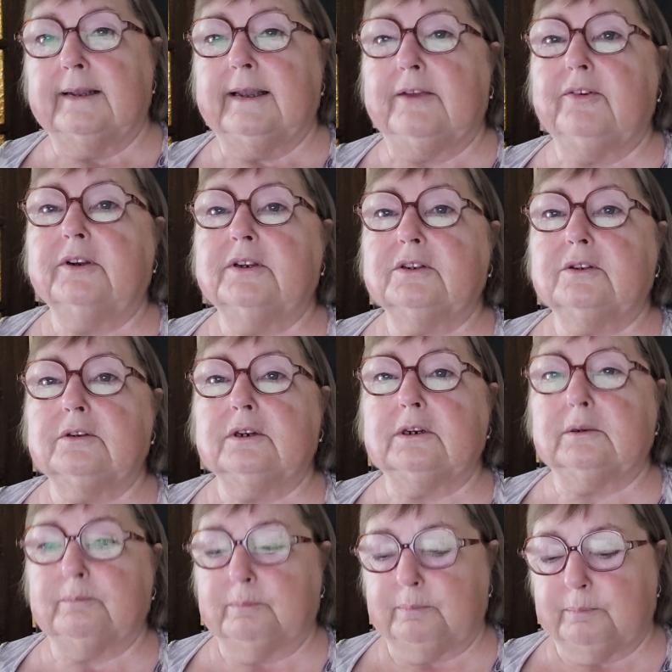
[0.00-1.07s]
If I stood in
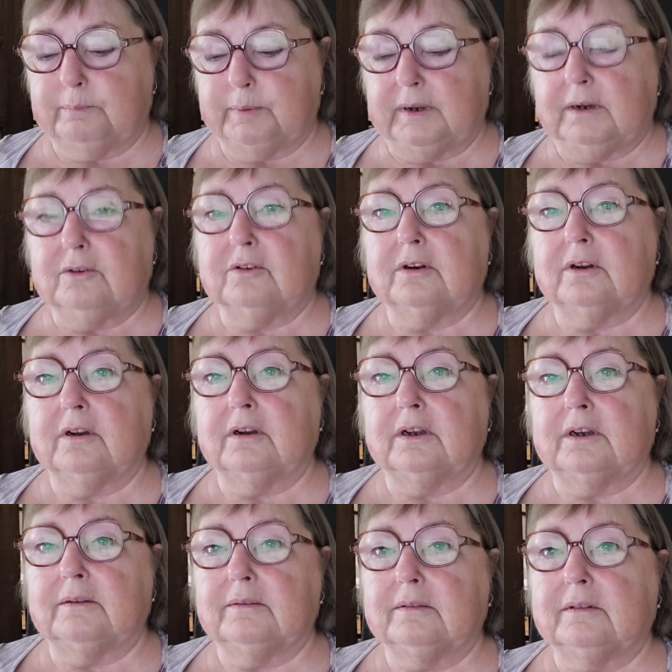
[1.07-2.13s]
a big truck,
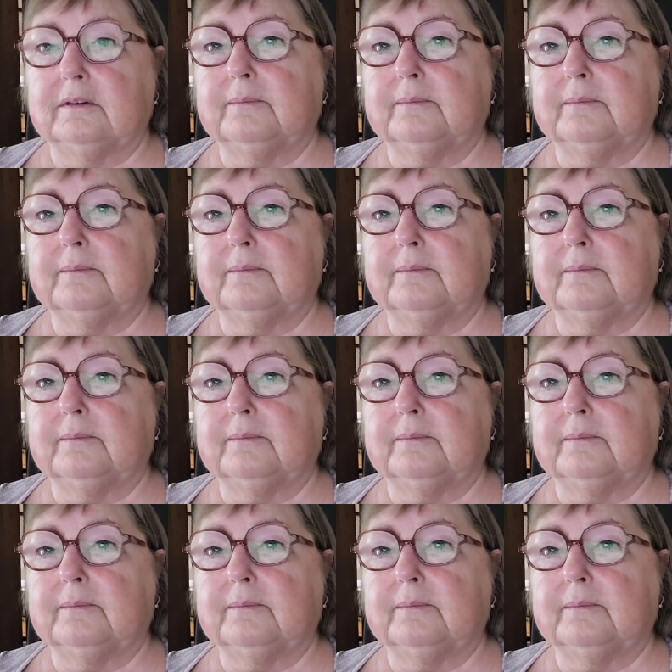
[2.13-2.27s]
I'd